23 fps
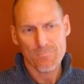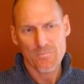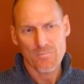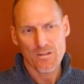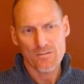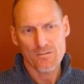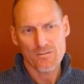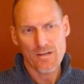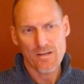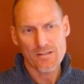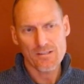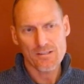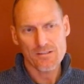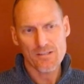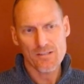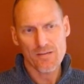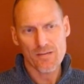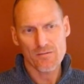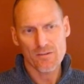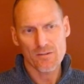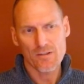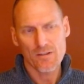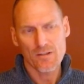knight
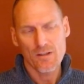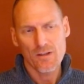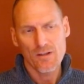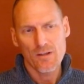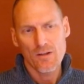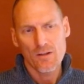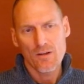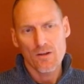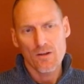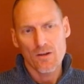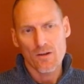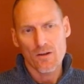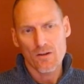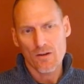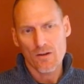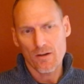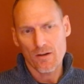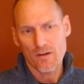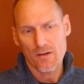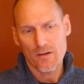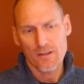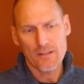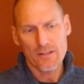d7,
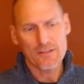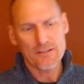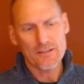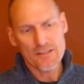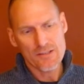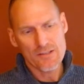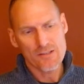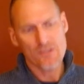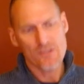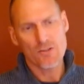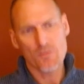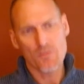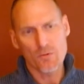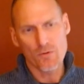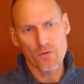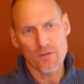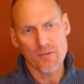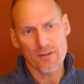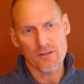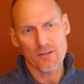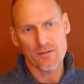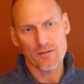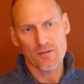in addition to
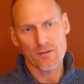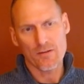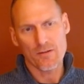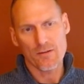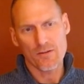moving,